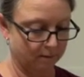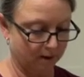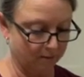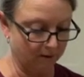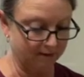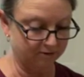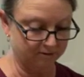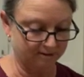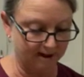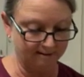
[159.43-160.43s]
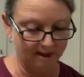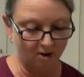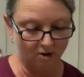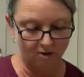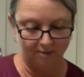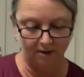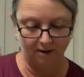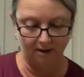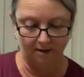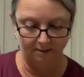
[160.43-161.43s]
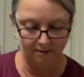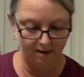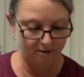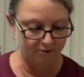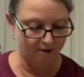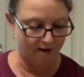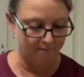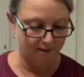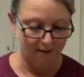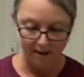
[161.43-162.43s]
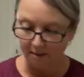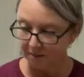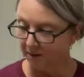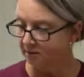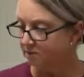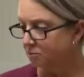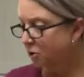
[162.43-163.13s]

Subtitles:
Anyway, it just stays out on the countertop. I'm peeling some